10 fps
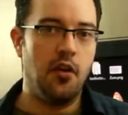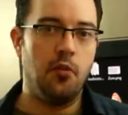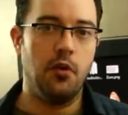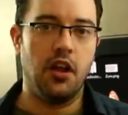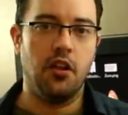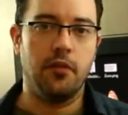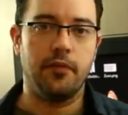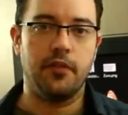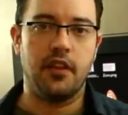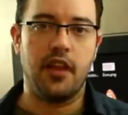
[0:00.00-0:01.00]
Well,
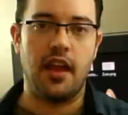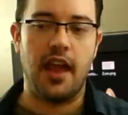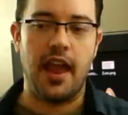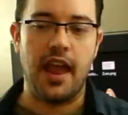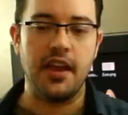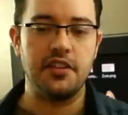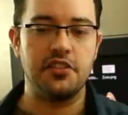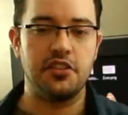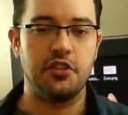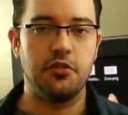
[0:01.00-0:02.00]

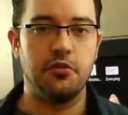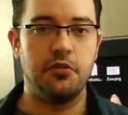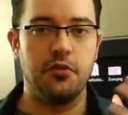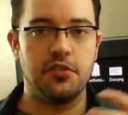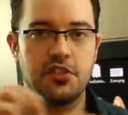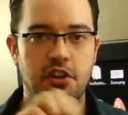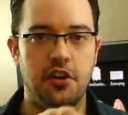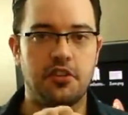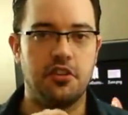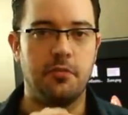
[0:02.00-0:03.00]
as you
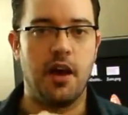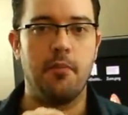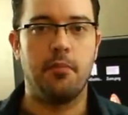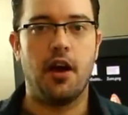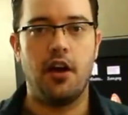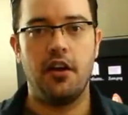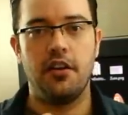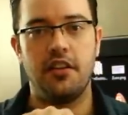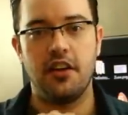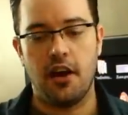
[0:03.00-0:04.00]
start to
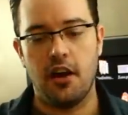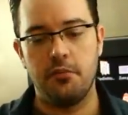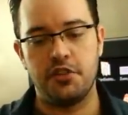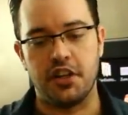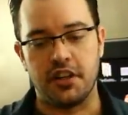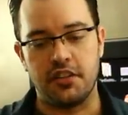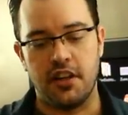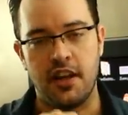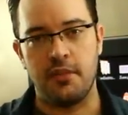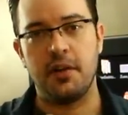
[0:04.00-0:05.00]
bombard the object
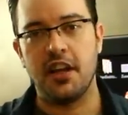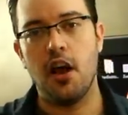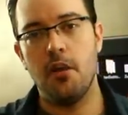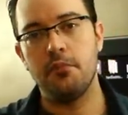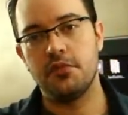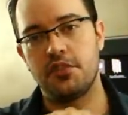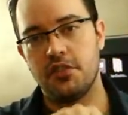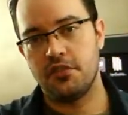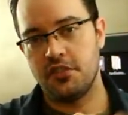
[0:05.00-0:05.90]
and it becomes